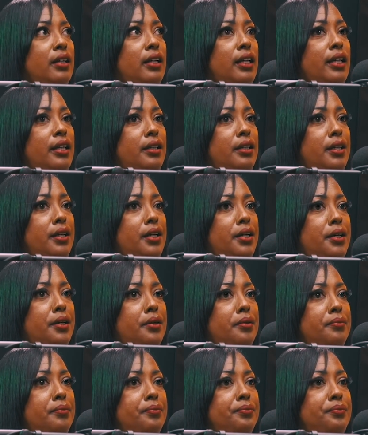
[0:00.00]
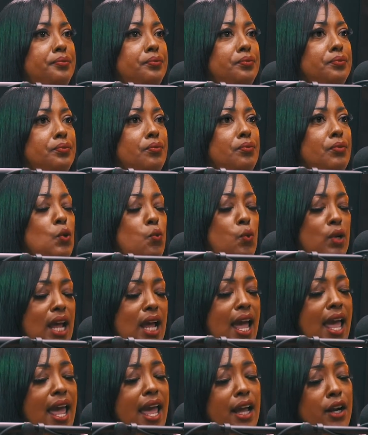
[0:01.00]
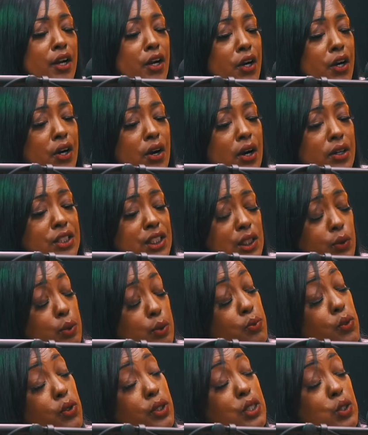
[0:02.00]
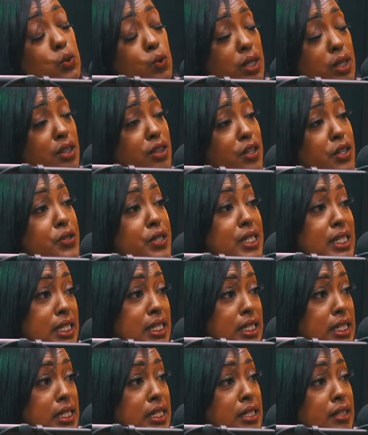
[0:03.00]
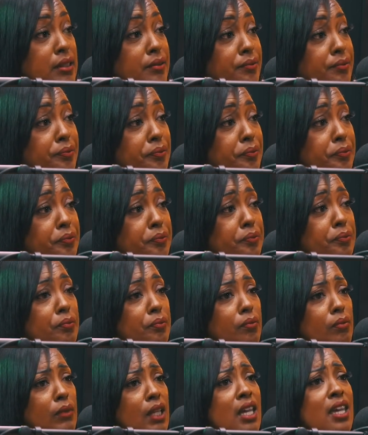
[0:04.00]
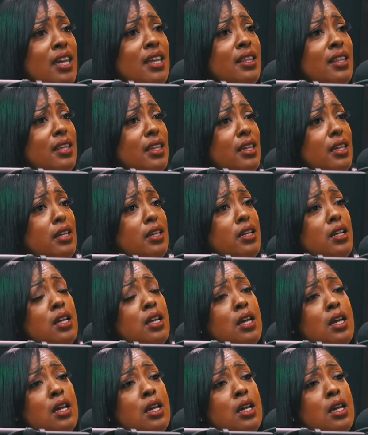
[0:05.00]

And um, when I had her, she was born in 2013, and then